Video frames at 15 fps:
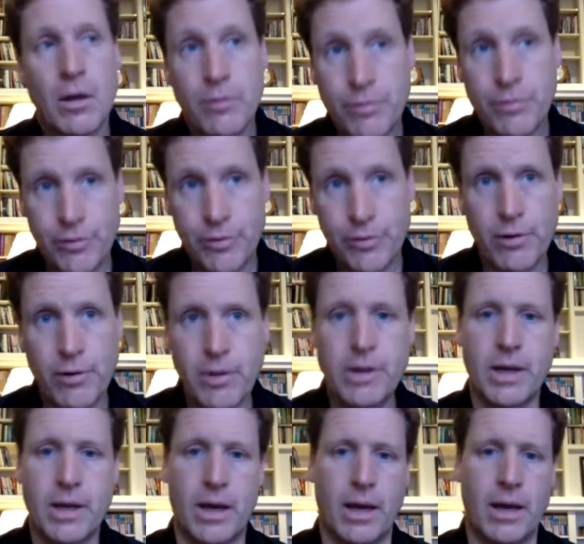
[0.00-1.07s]
Third
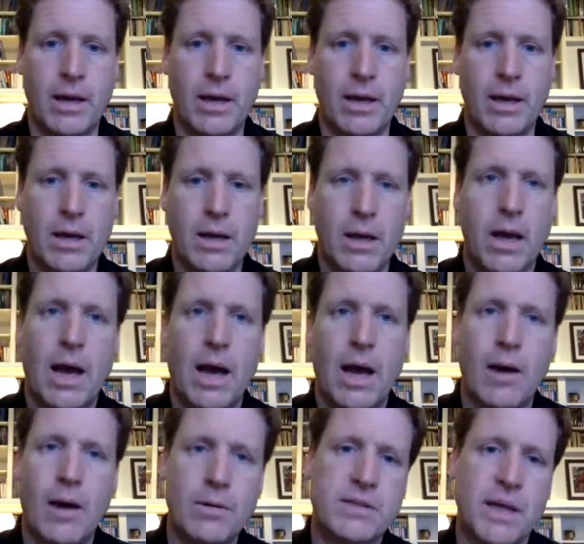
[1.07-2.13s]
day, I
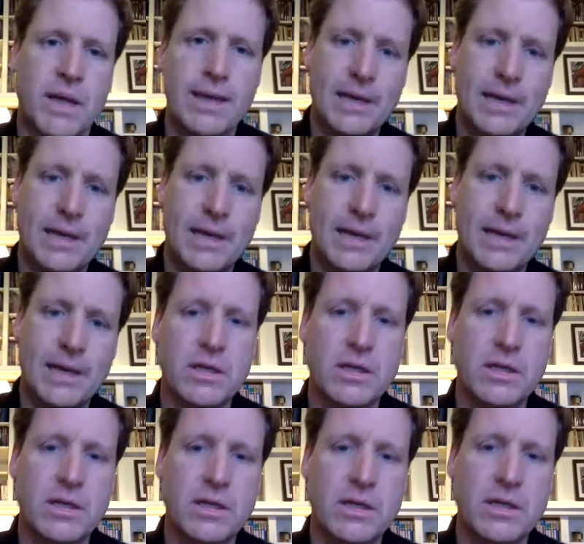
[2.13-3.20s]
would say yesterday's
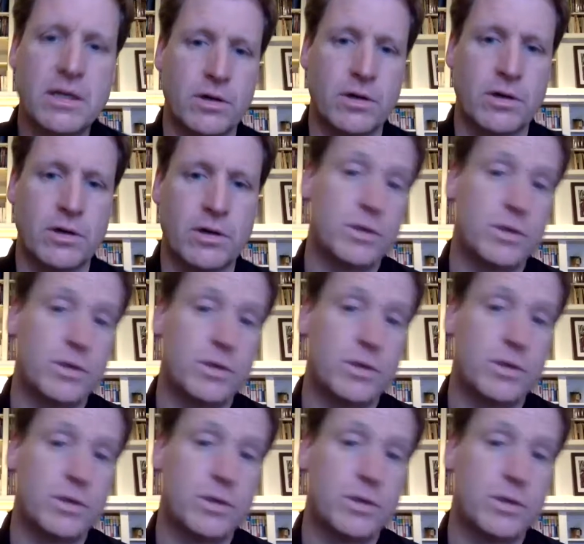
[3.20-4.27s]
verse, which would be
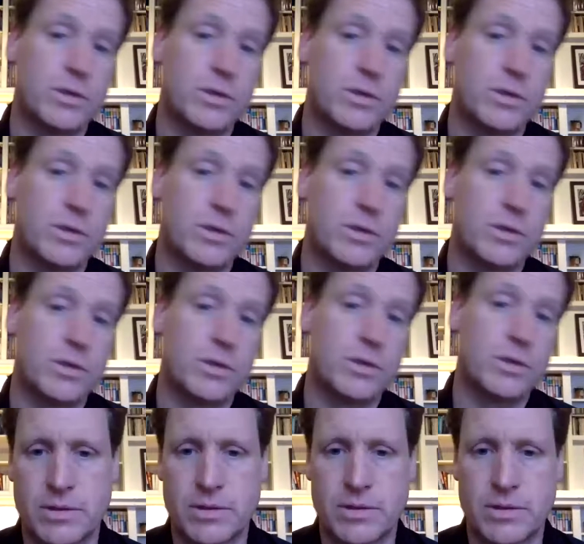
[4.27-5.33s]
verse 2, 10
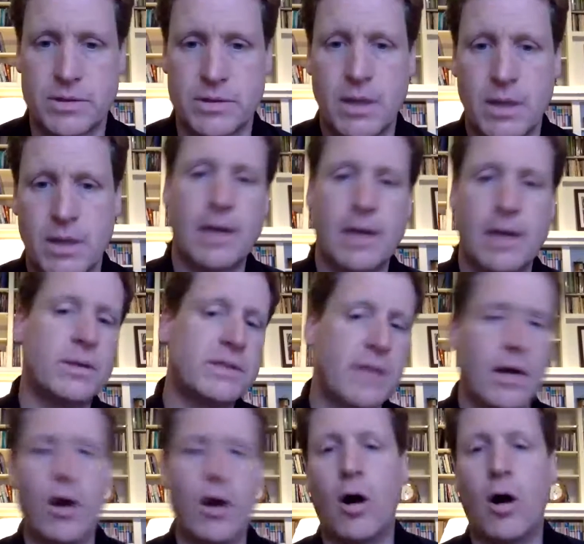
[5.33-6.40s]
times. Then I would
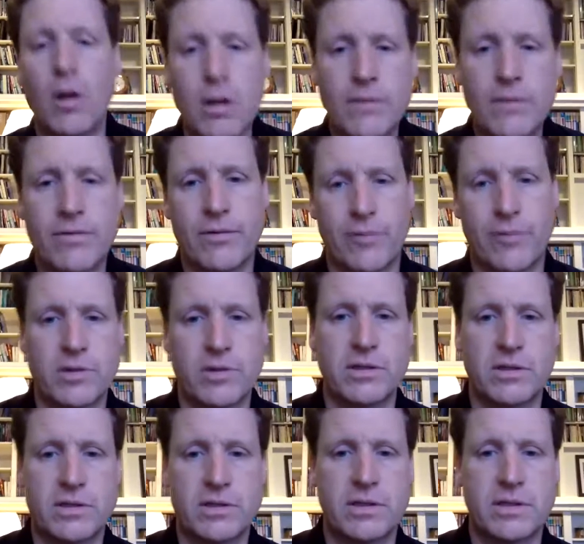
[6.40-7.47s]
say all of the
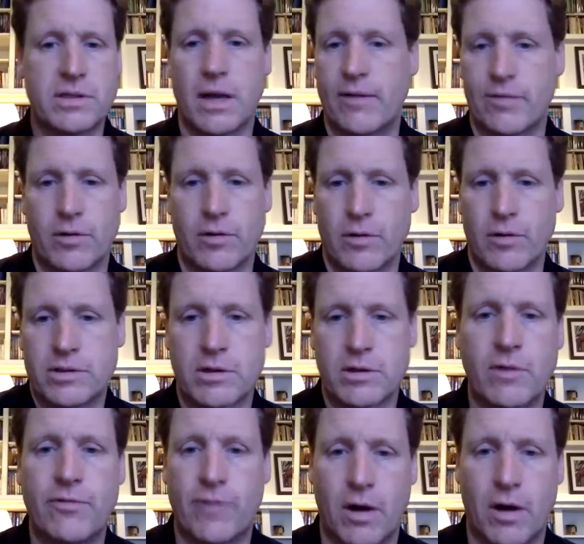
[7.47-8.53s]
verses that I've learned
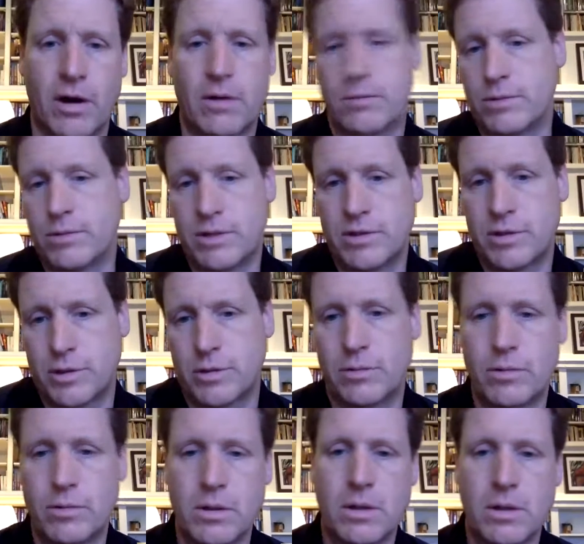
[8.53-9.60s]
so far, which is
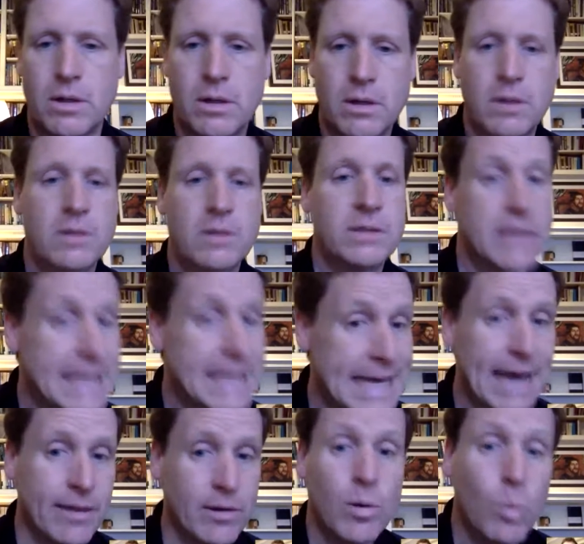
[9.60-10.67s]
2,
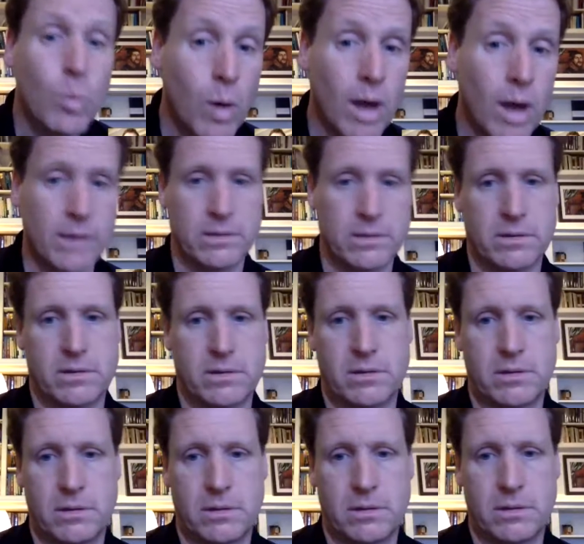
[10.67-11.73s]
together once.
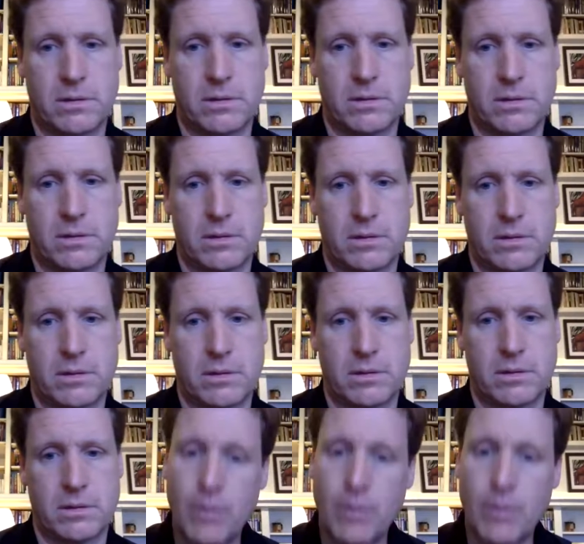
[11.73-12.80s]
Then
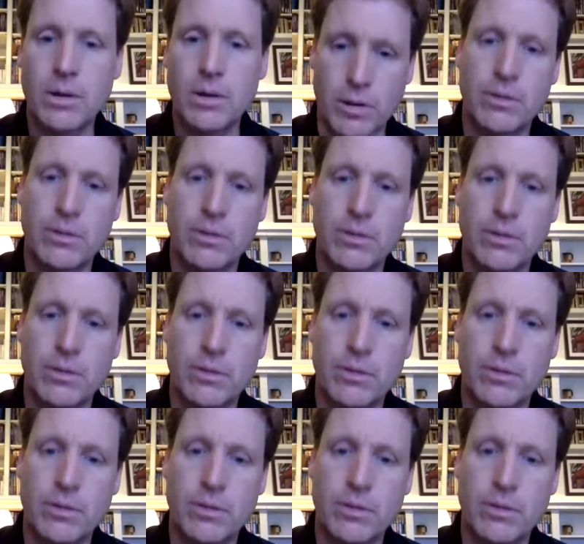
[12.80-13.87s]
I would learn the
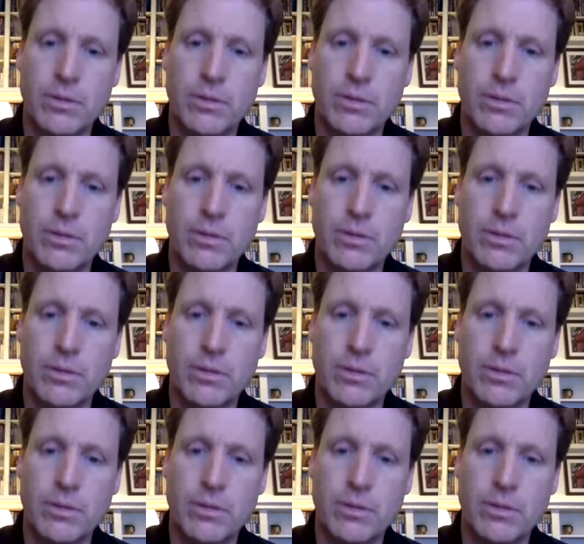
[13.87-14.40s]
third verse.